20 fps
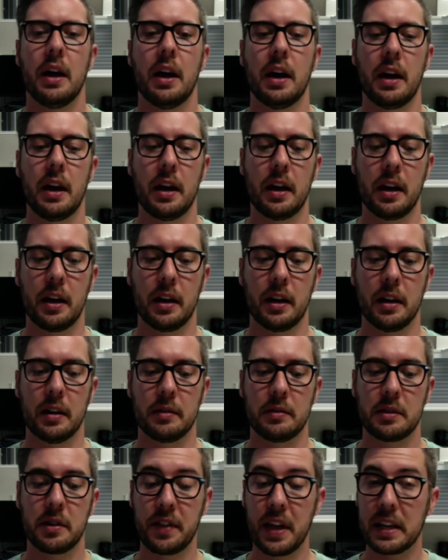
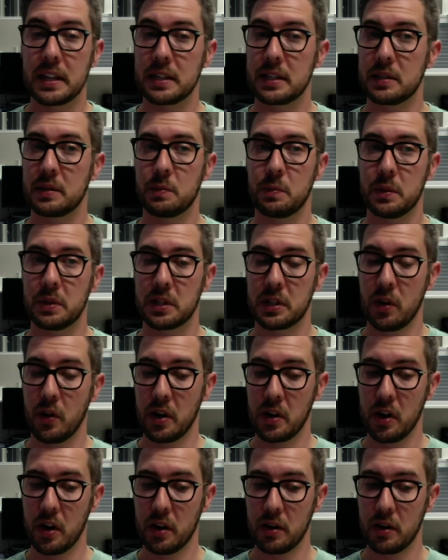So that's what's going